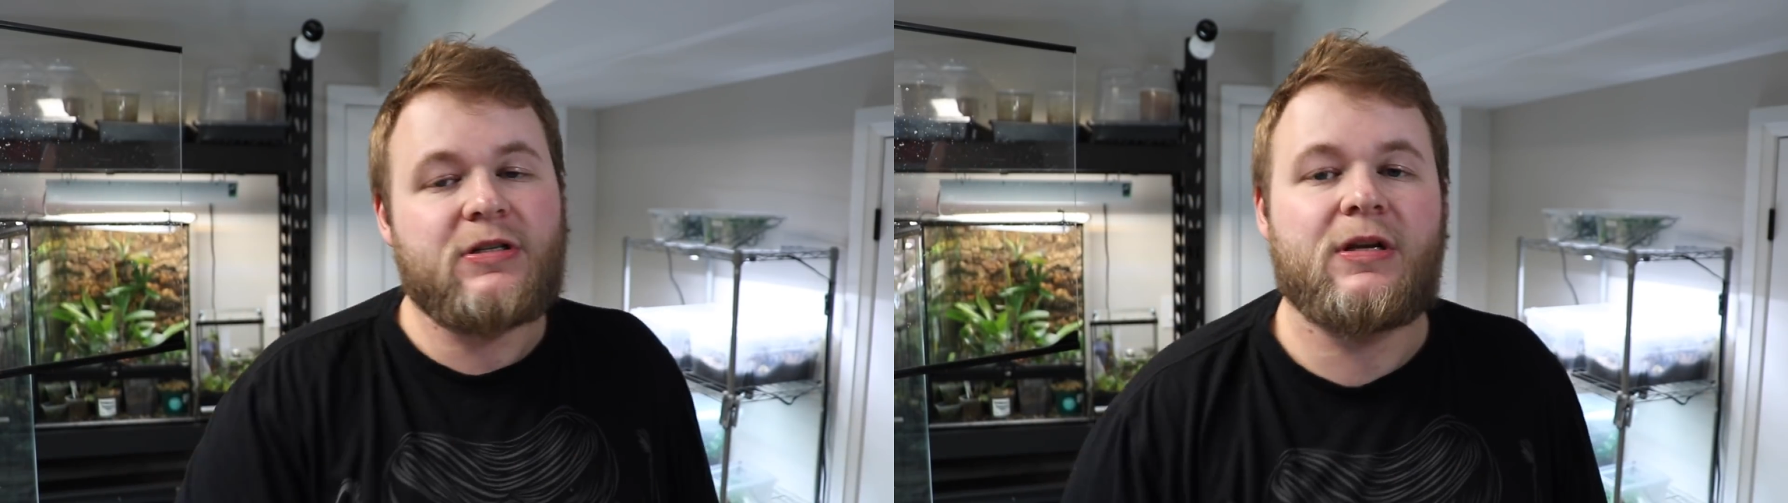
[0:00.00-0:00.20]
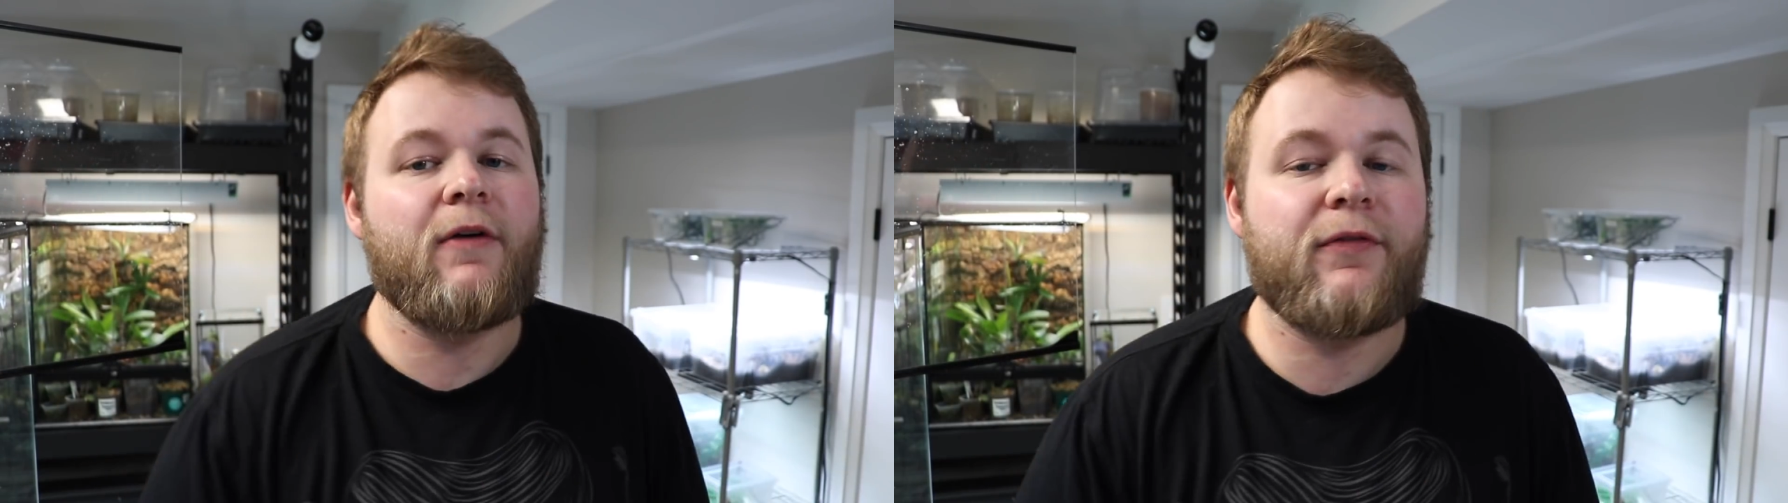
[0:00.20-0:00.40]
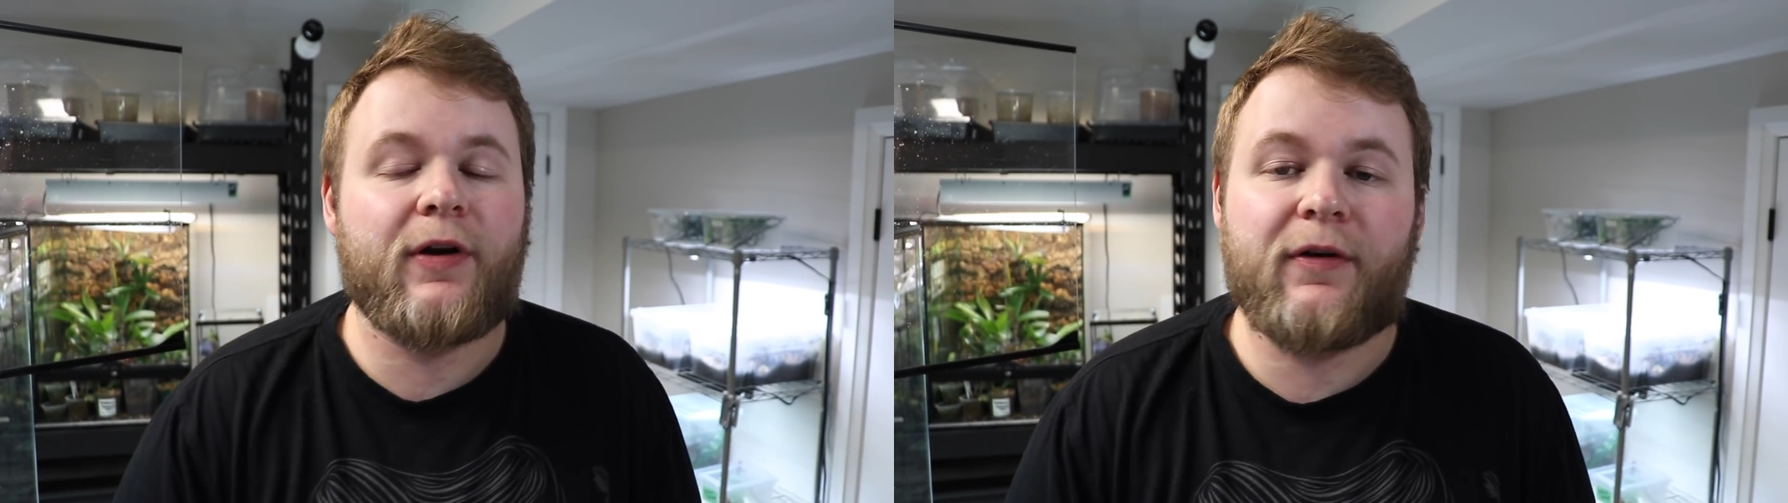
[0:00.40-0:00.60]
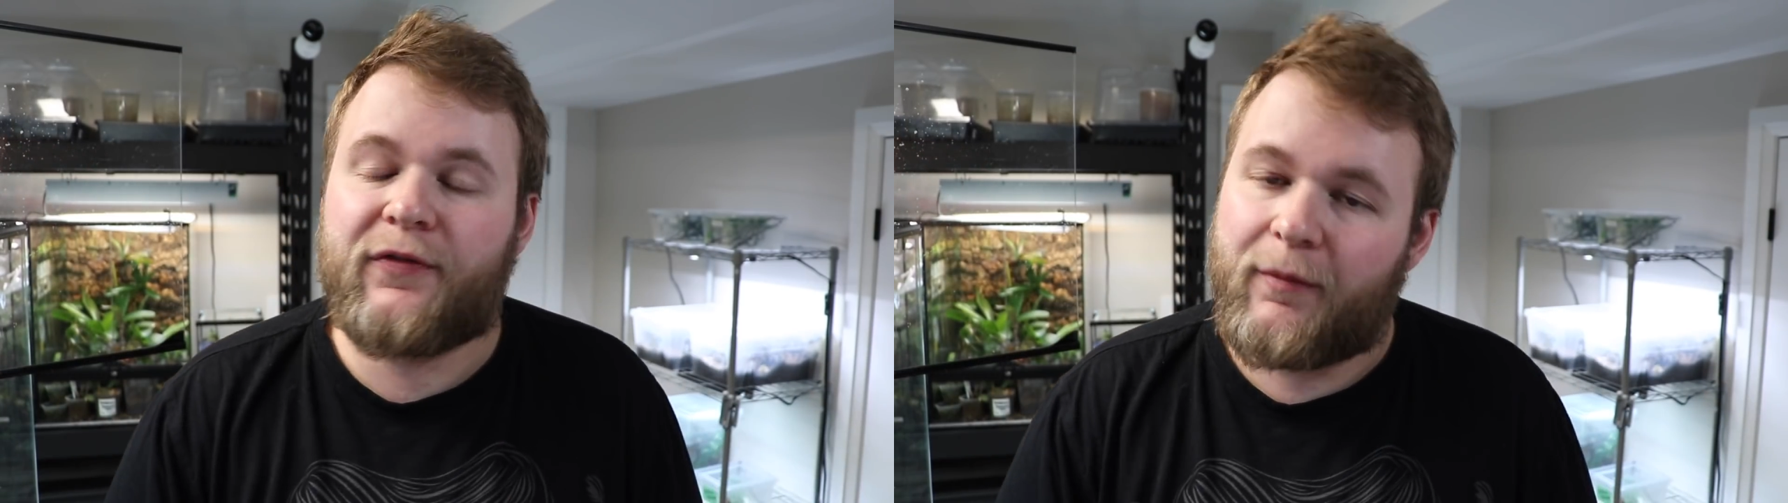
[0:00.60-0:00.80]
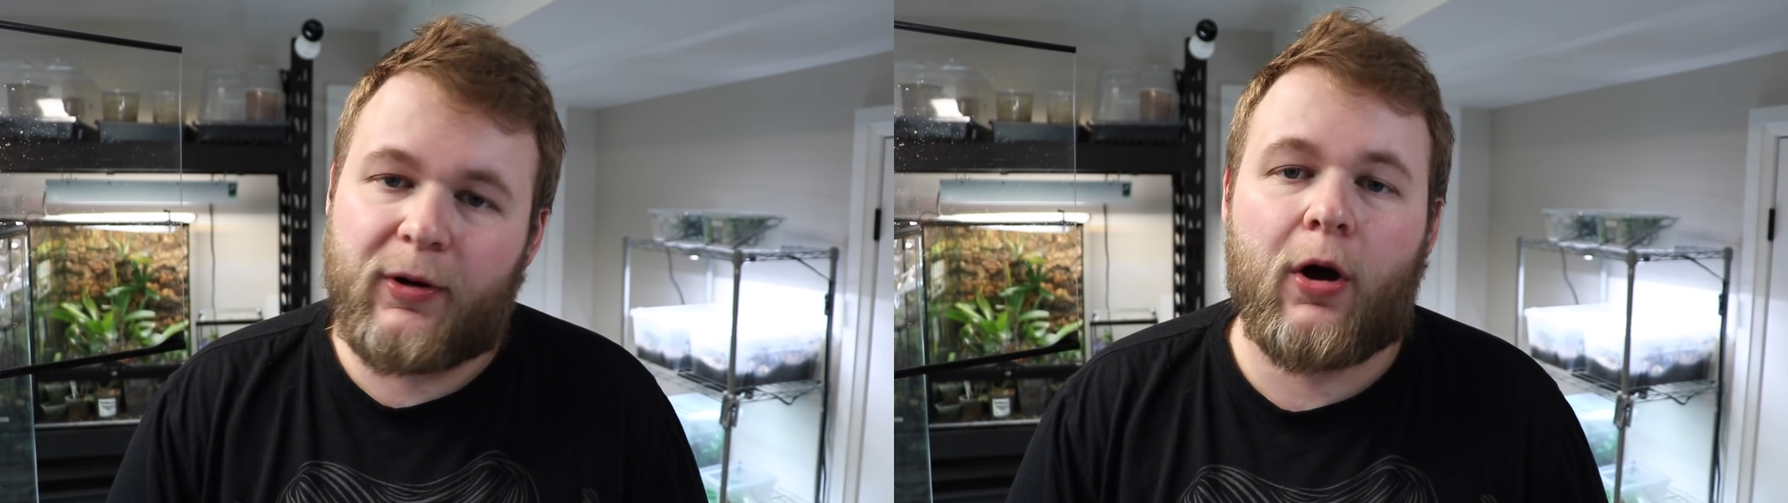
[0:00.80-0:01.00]
suffering
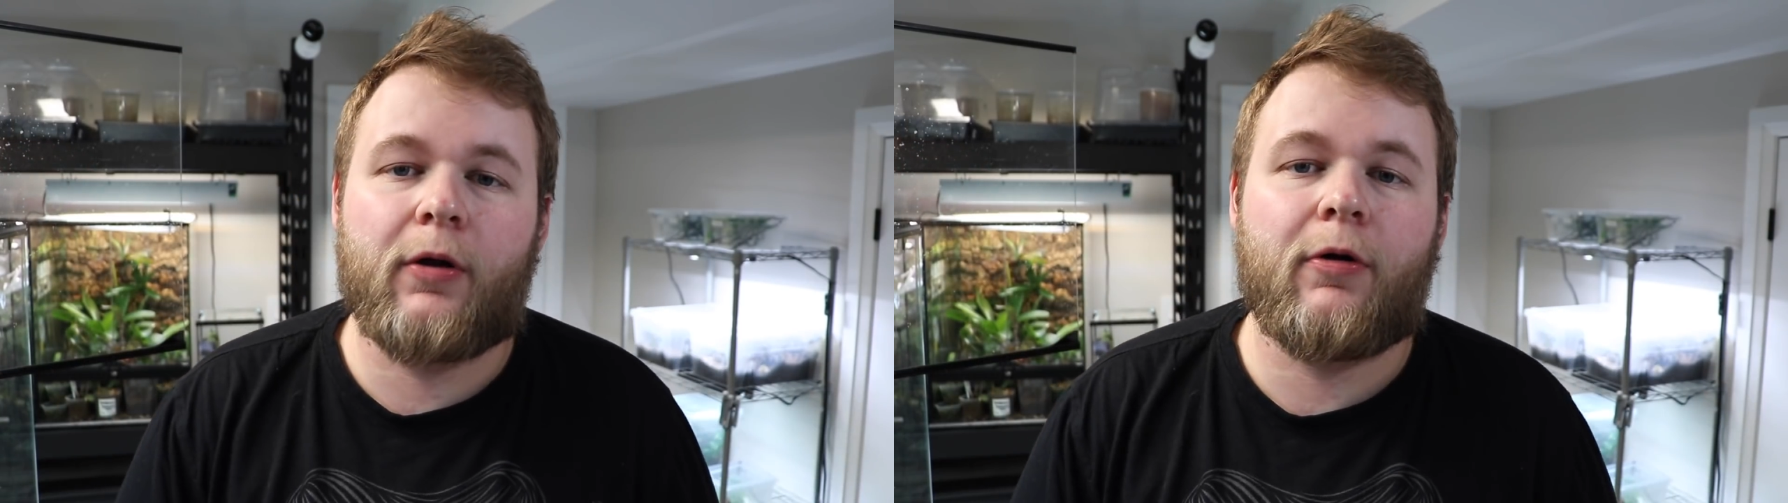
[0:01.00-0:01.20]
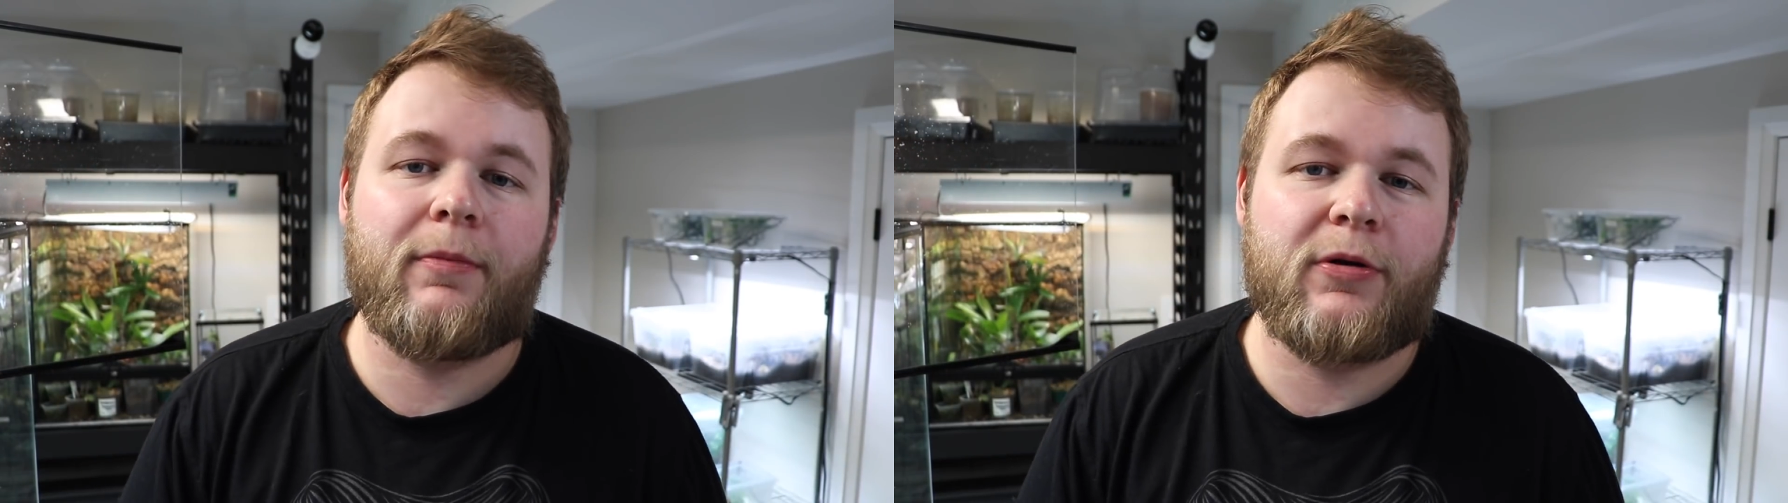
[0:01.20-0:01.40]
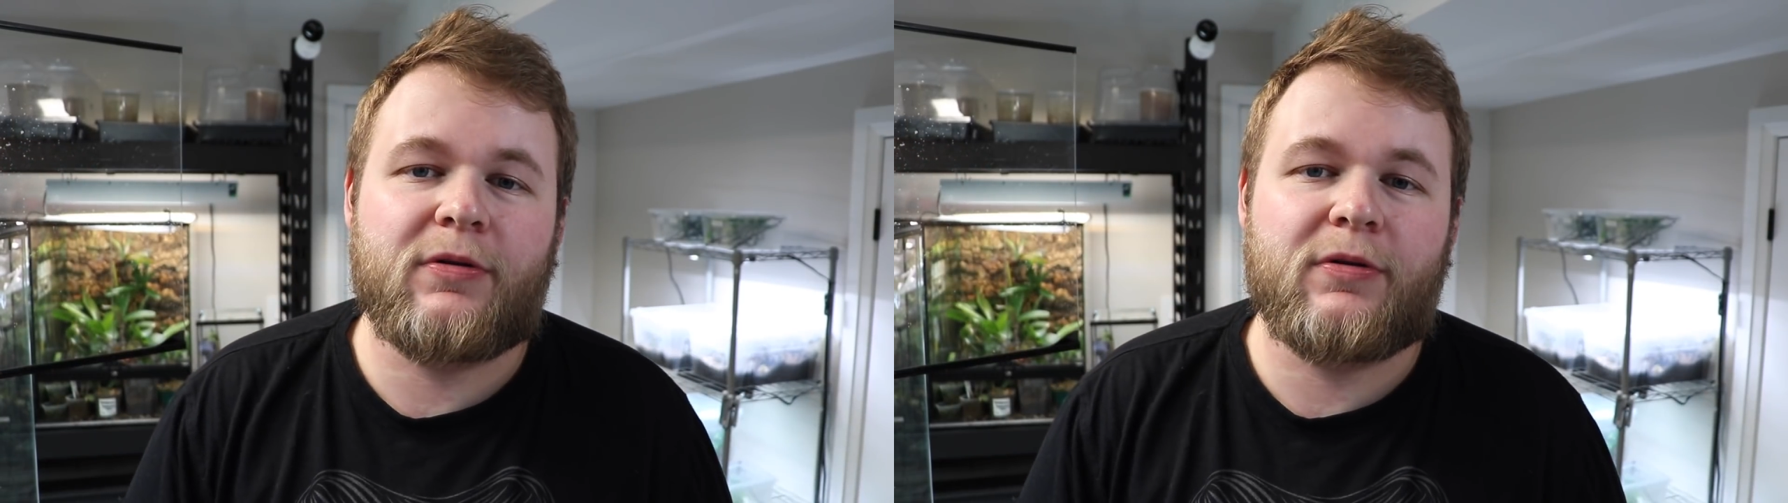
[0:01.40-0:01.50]
from an autoimmune